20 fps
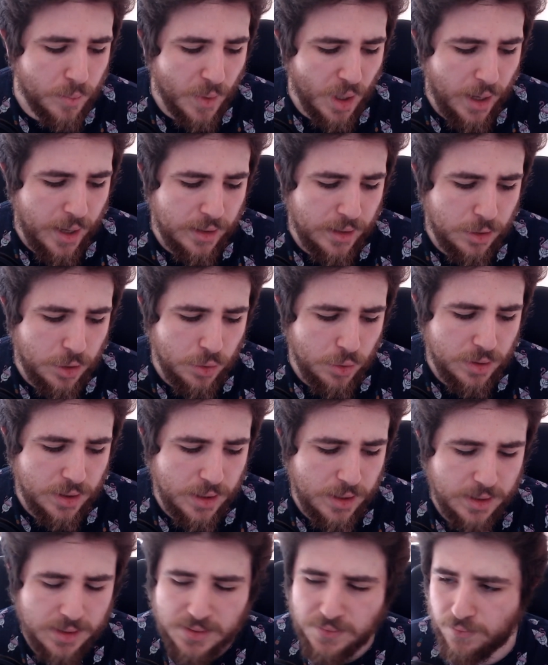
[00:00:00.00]
and
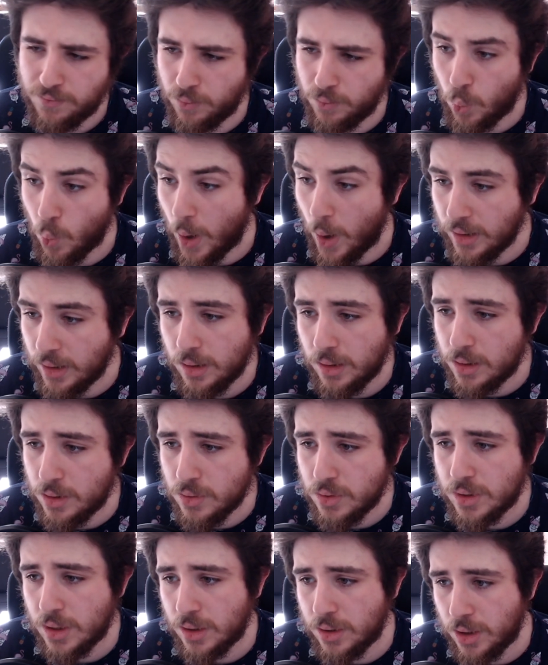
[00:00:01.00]
Qt is widely
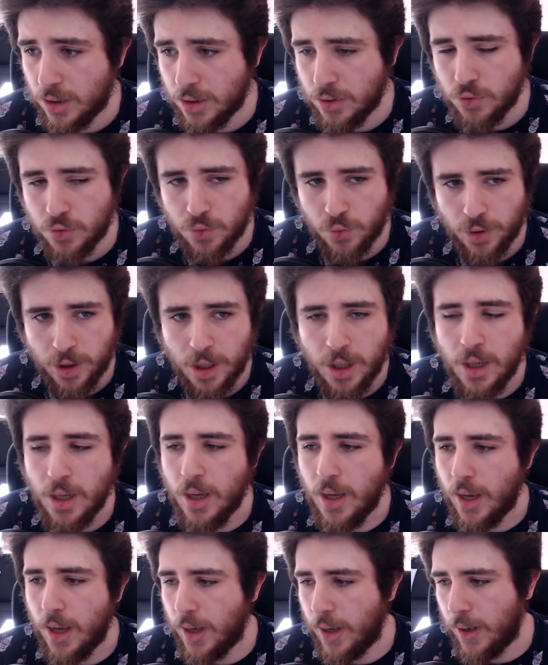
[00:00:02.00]
used in the industry.
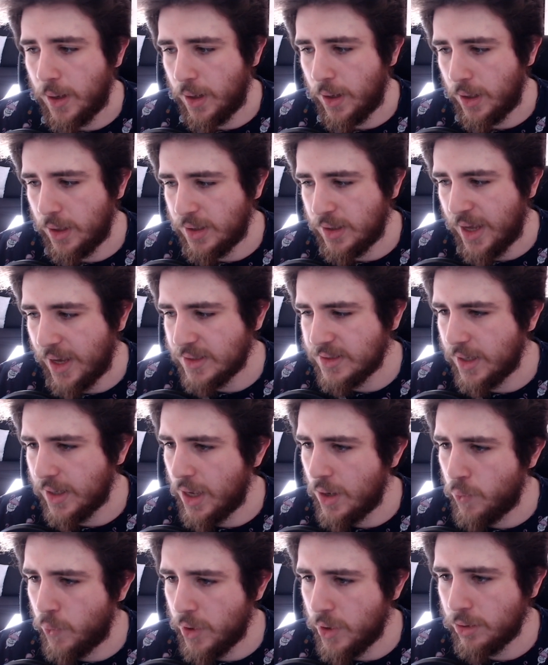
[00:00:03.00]
It has
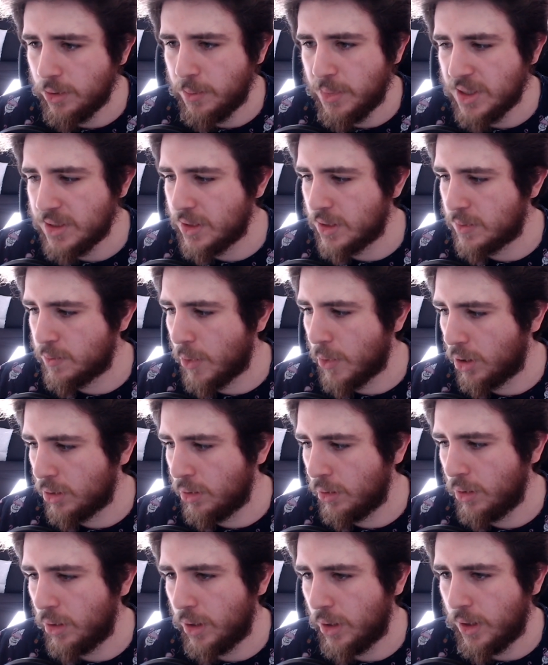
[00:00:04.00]
a weird business
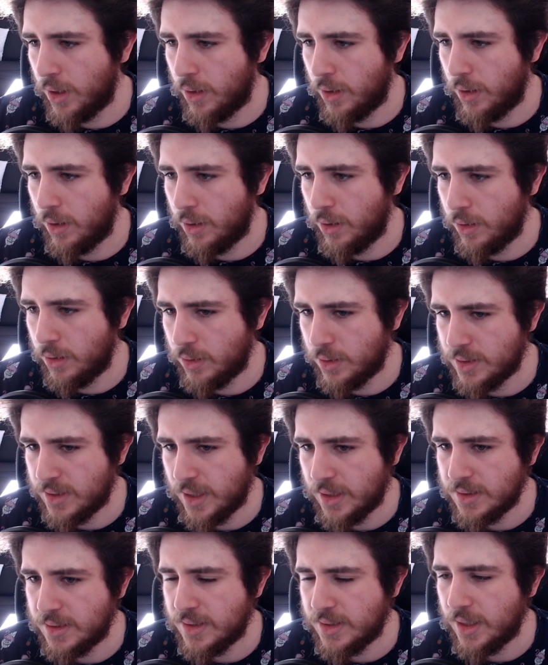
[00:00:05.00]
model in the
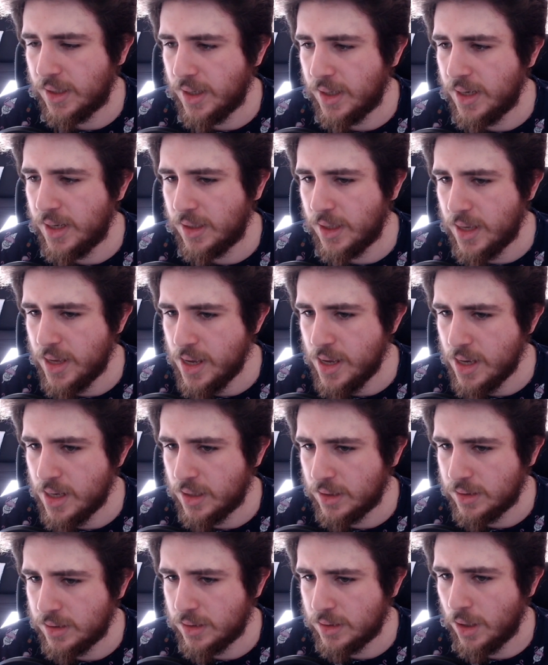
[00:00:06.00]
sense that it
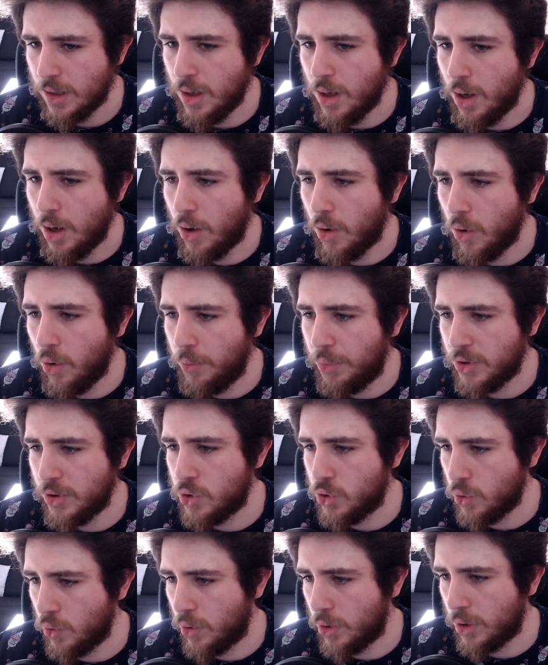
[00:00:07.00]
is open
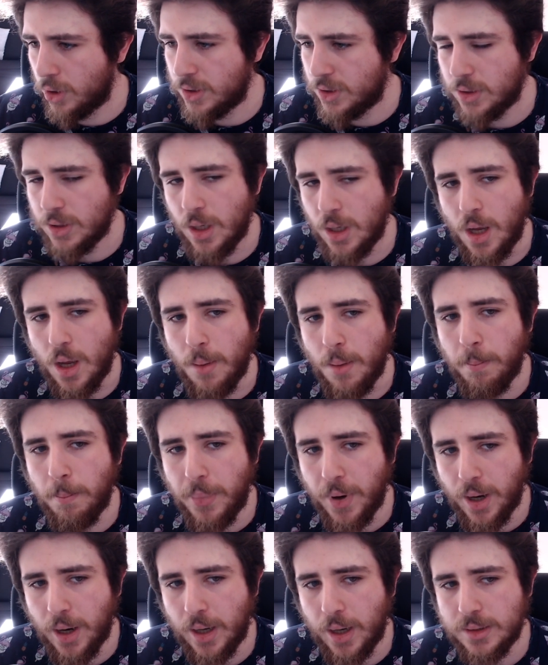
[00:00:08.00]
source,
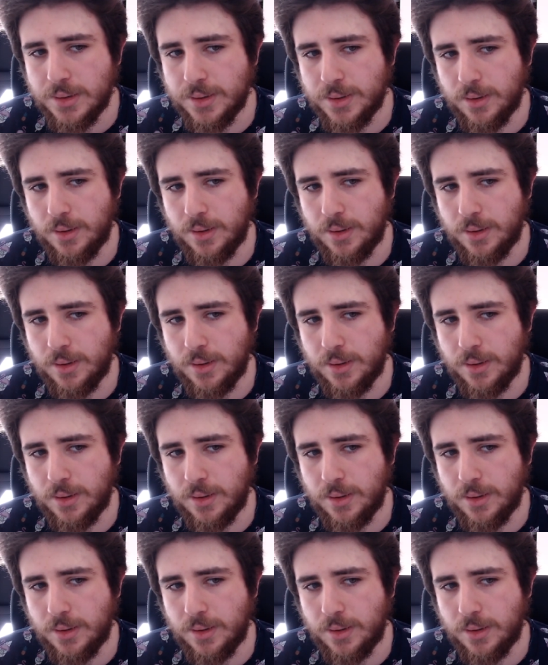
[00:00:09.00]
but